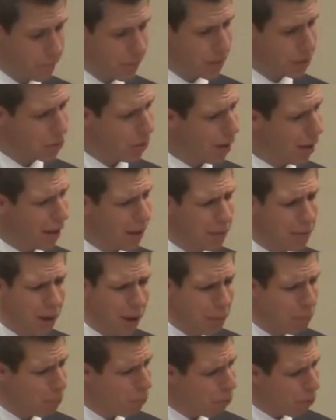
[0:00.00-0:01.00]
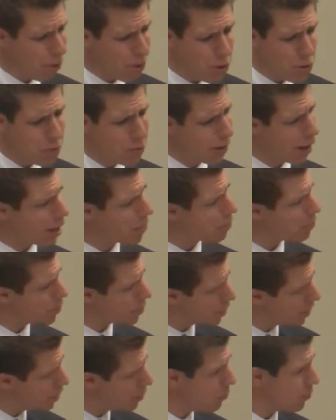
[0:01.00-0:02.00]
So I, I warn you and I
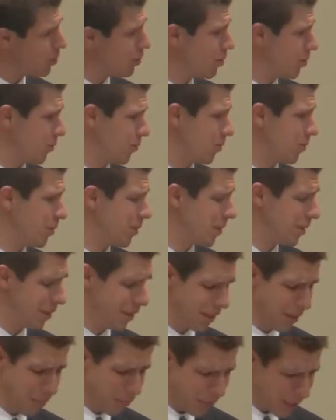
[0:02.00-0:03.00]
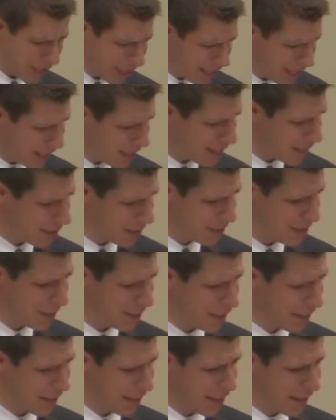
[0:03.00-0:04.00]
plead with you. Please.